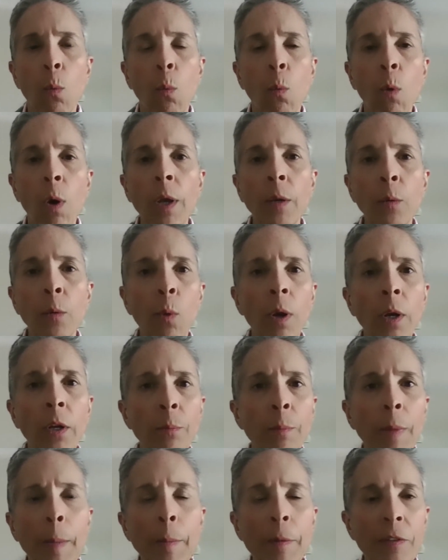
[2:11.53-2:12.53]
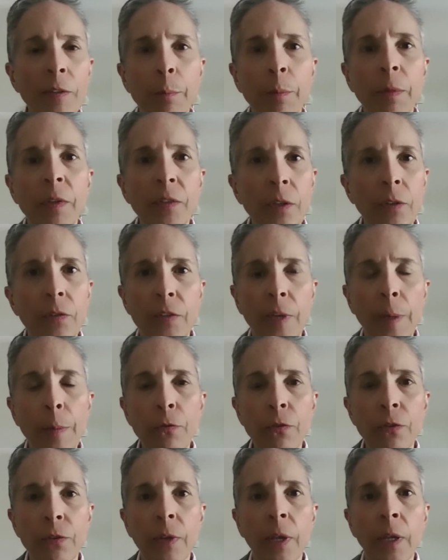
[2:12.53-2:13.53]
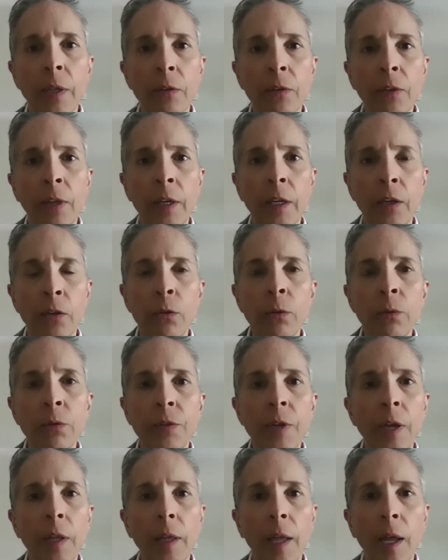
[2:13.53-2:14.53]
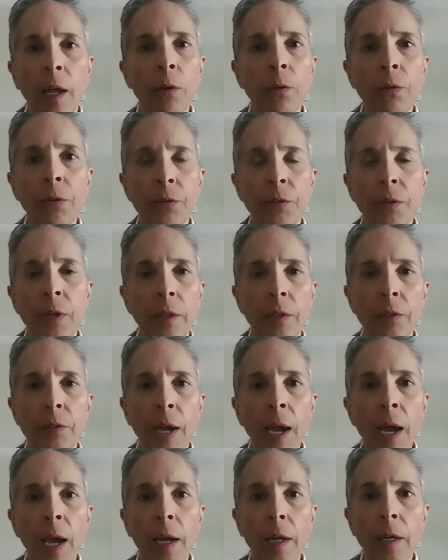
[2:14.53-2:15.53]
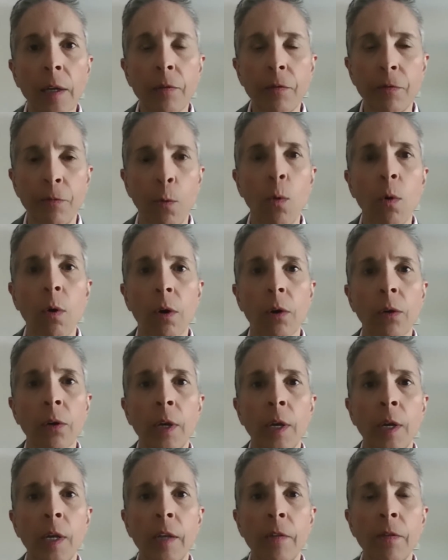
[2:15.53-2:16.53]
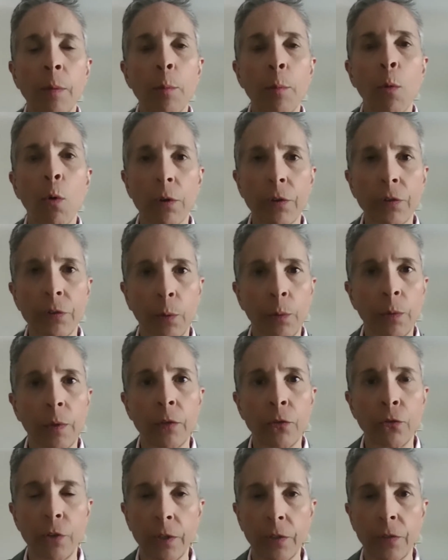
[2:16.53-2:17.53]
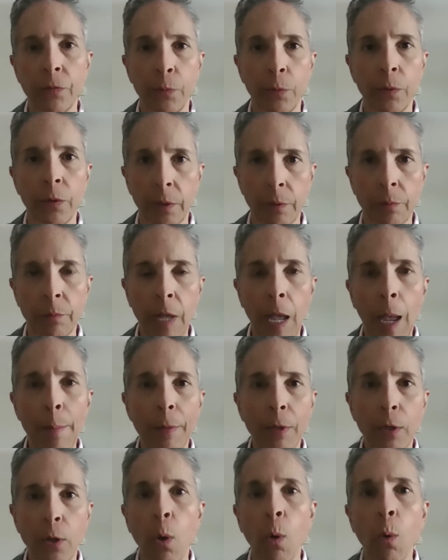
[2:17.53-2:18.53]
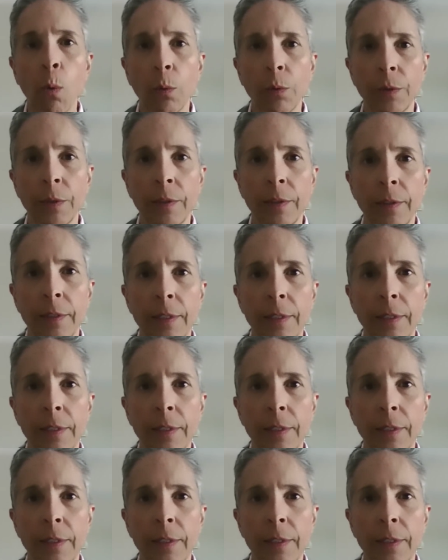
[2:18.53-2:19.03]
What are maybe some misconceptions that they can use telehealth and teledoc for, even more so than just for the common cold?